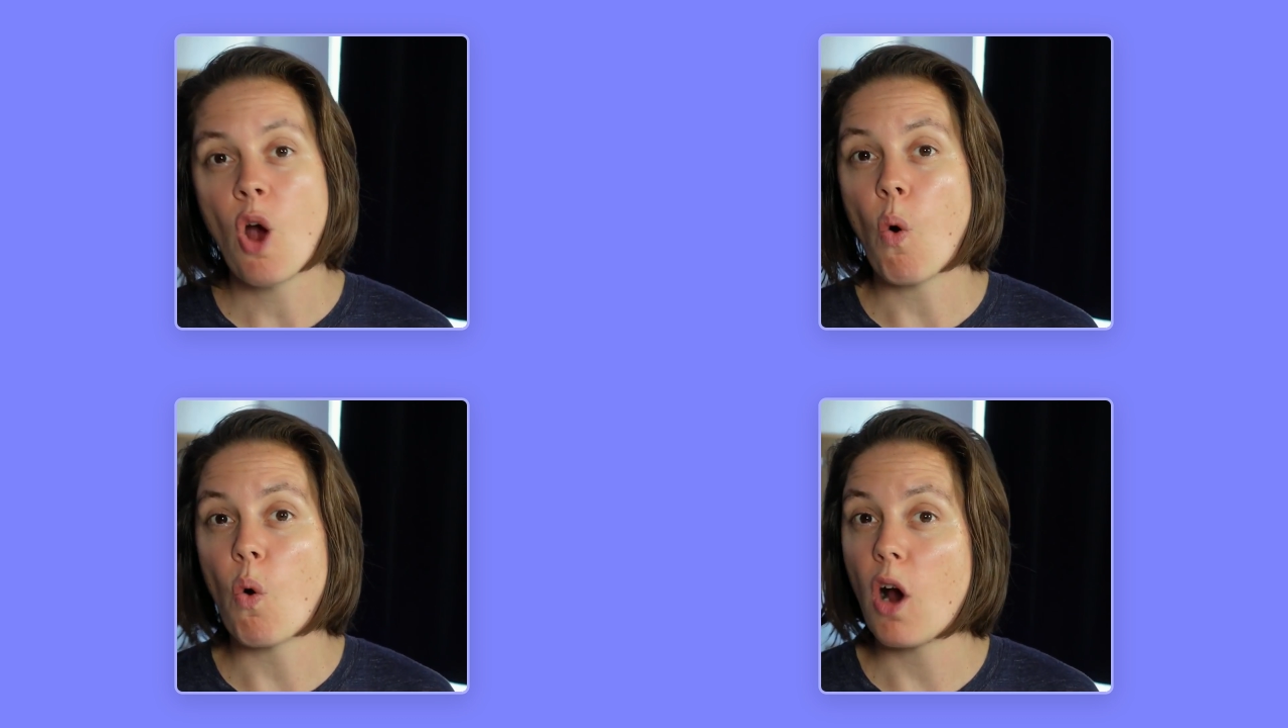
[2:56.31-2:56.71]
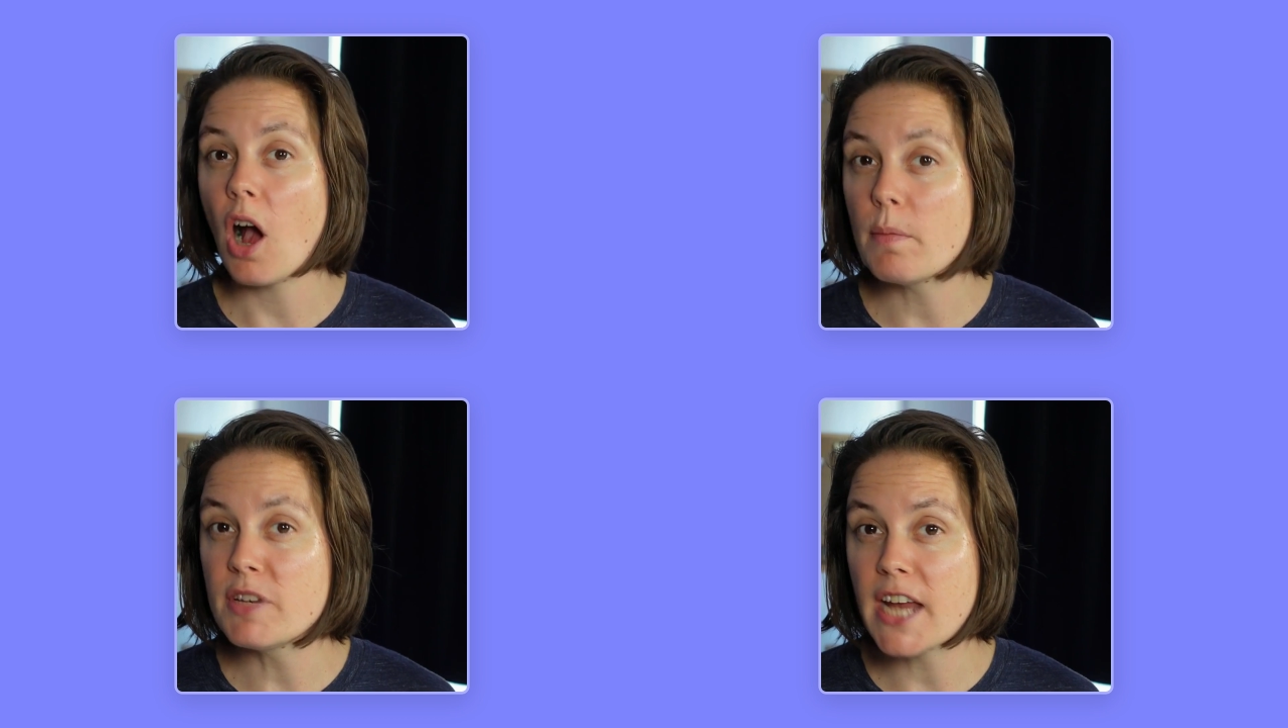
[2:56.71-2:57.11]
or
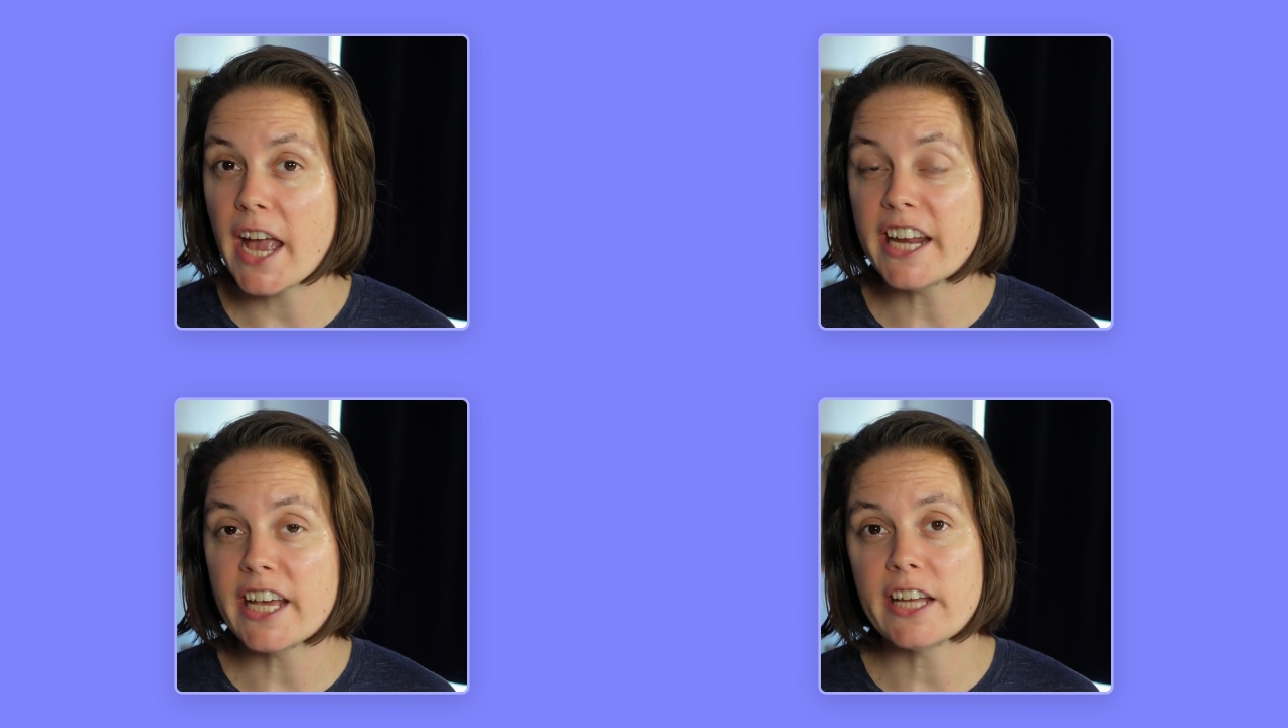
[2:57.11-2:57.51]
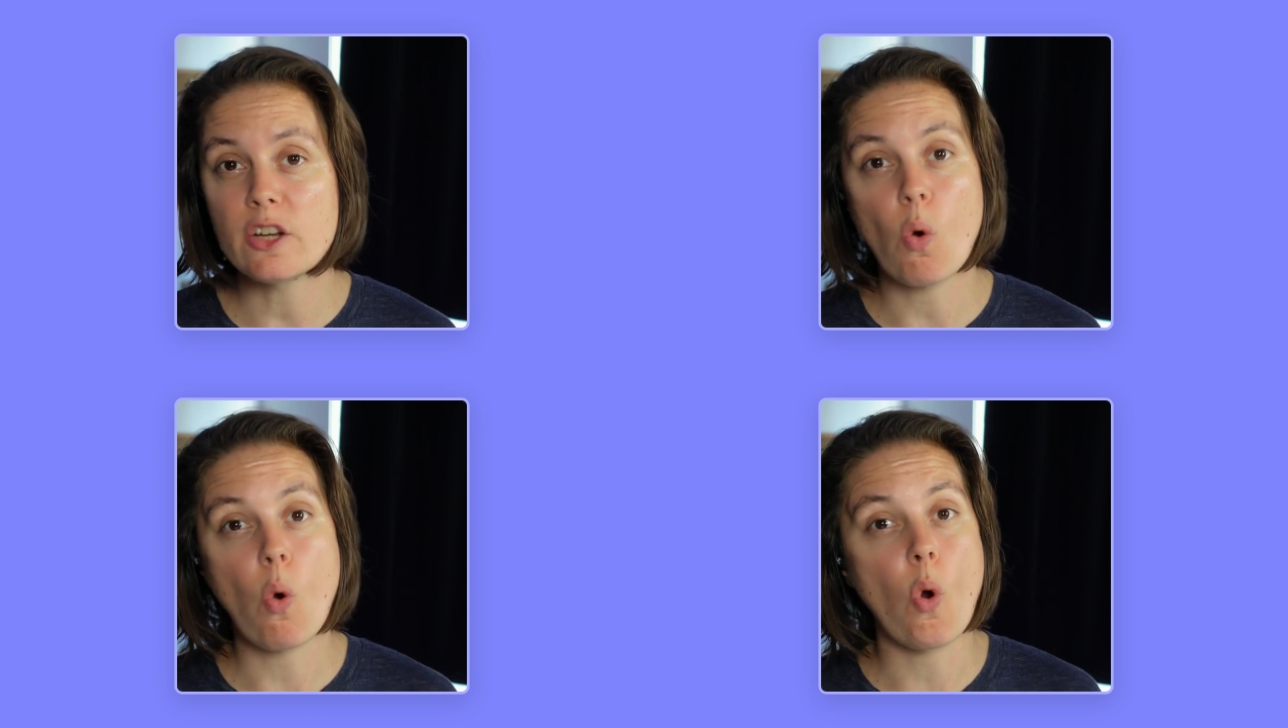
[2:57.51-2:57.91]
update it
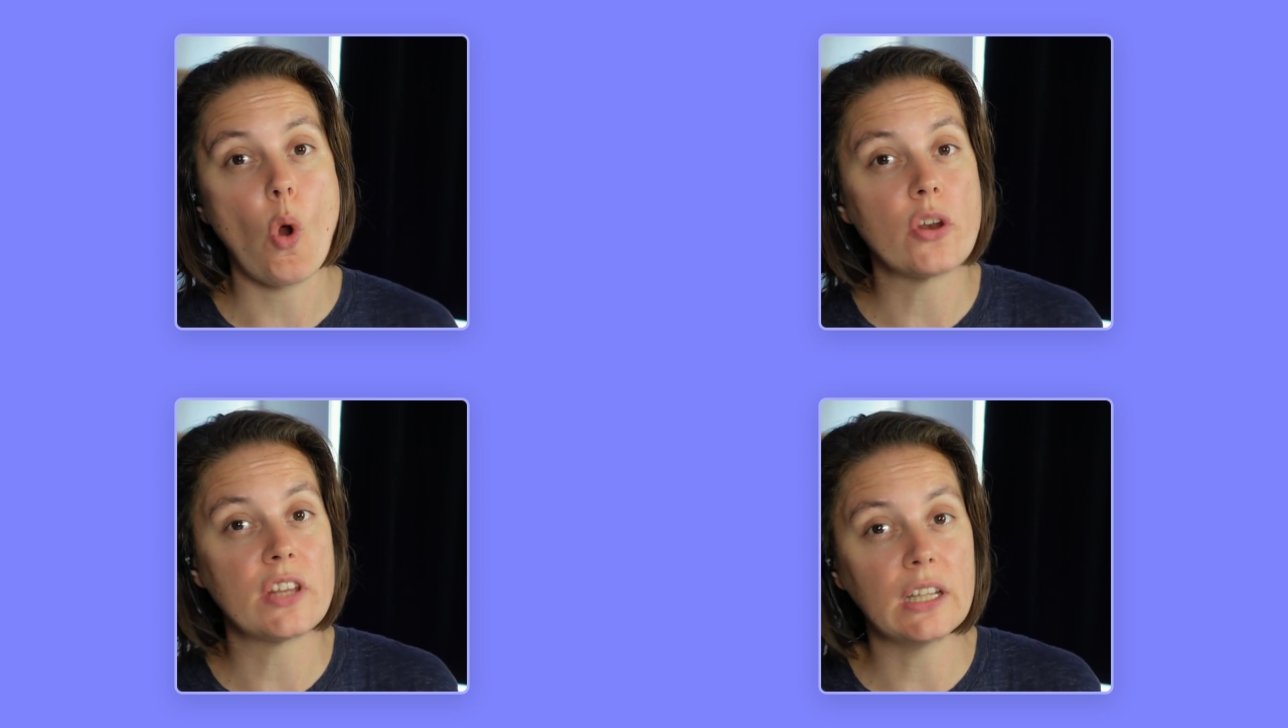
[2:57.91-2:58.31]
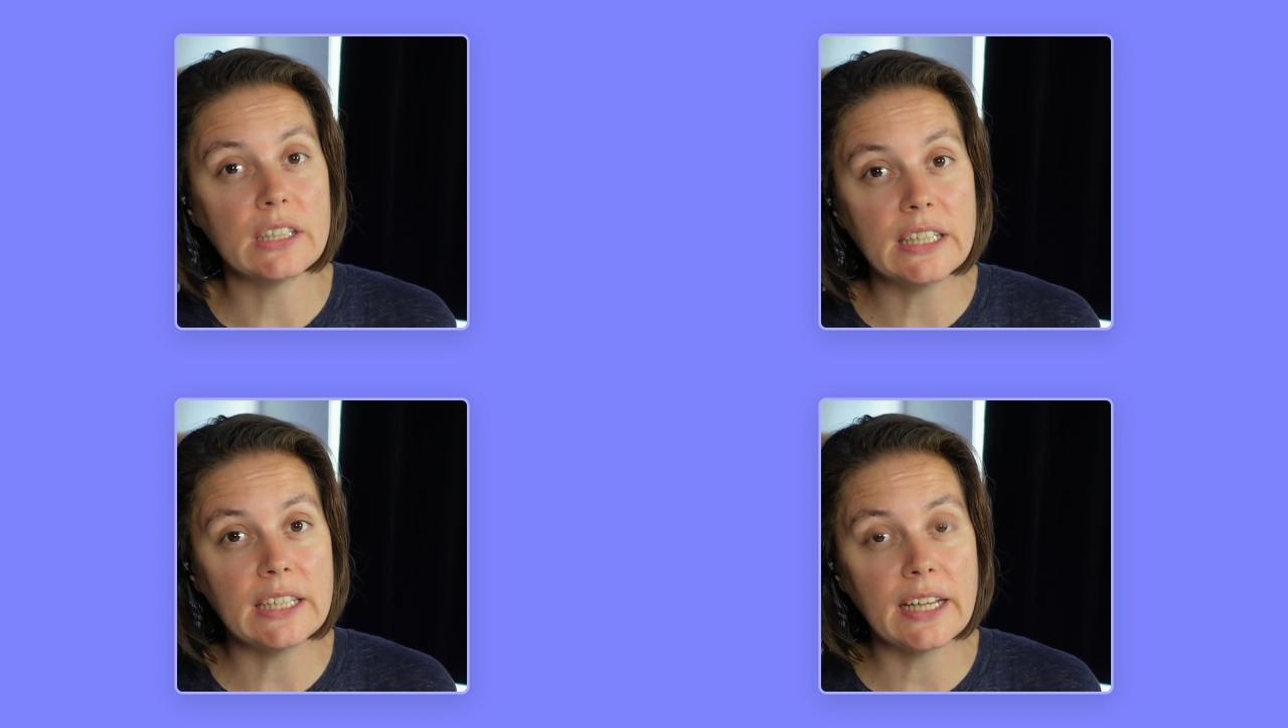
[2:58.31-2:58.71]
or
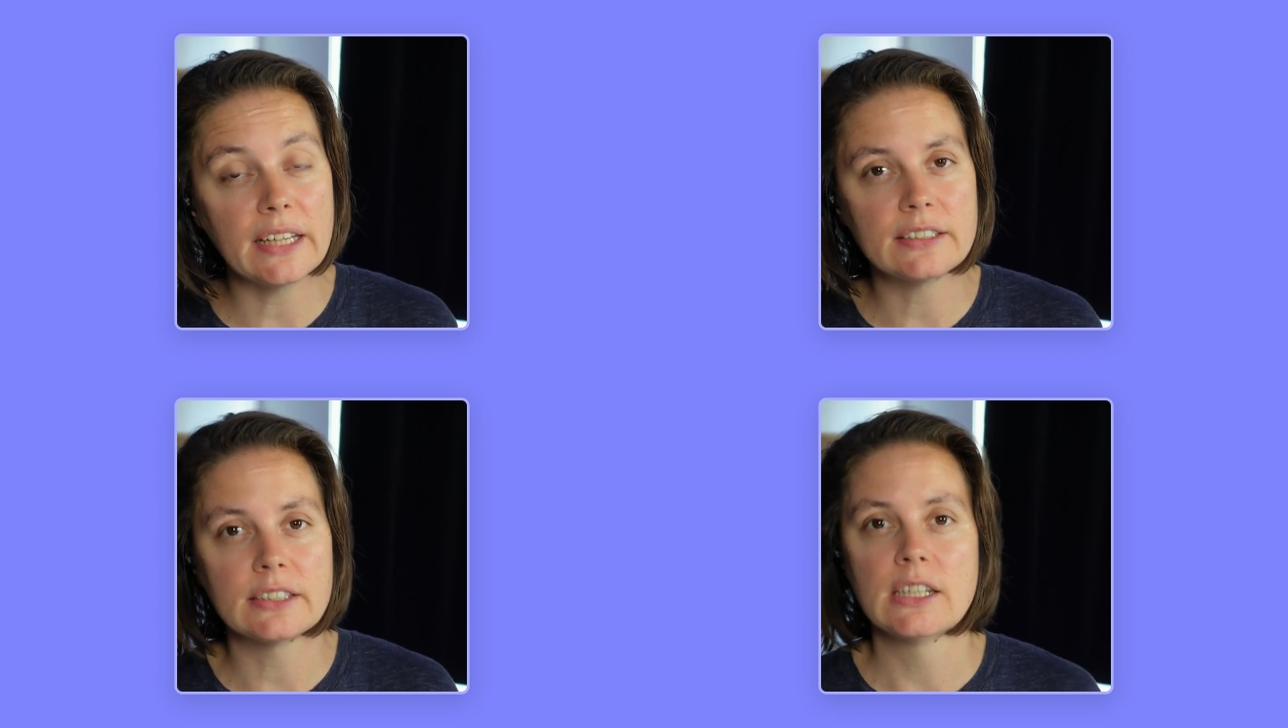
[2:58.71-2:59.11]
delete it